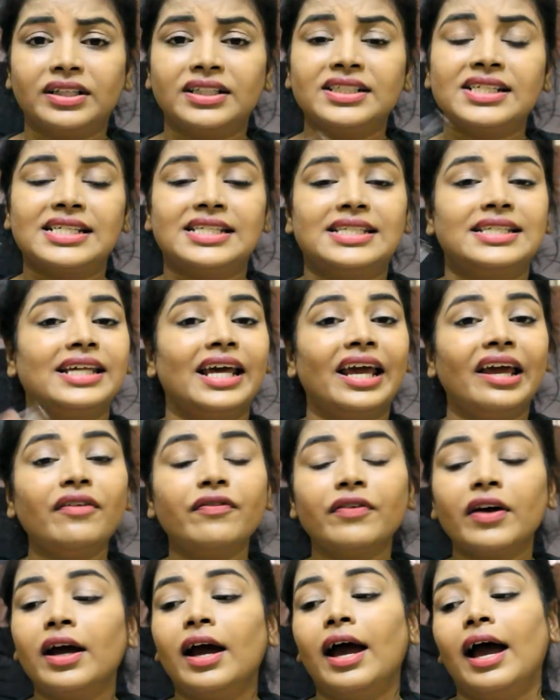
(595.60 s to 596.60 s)
this
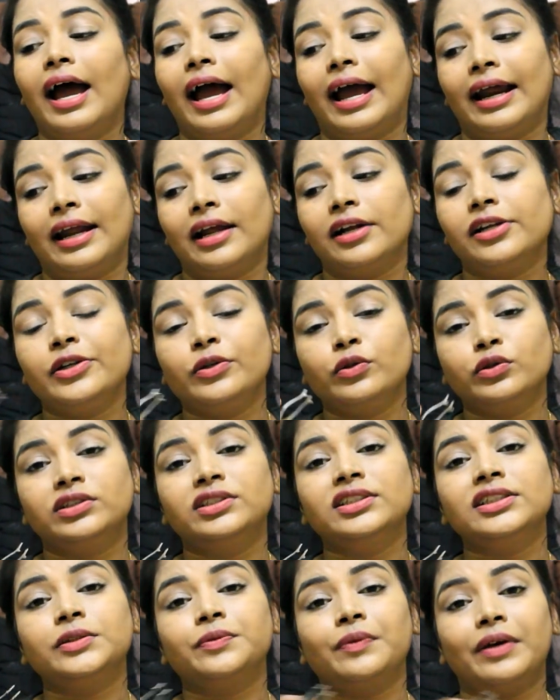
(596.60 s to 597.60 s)
safe and I'll use
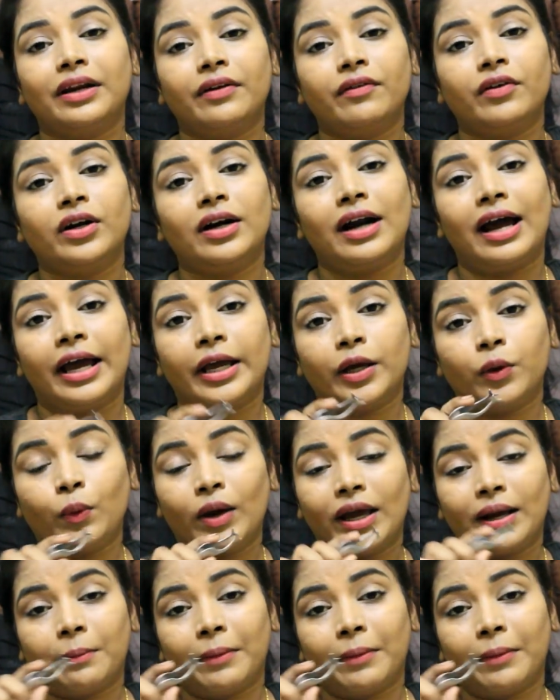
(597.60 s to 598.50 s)
this whenever I wear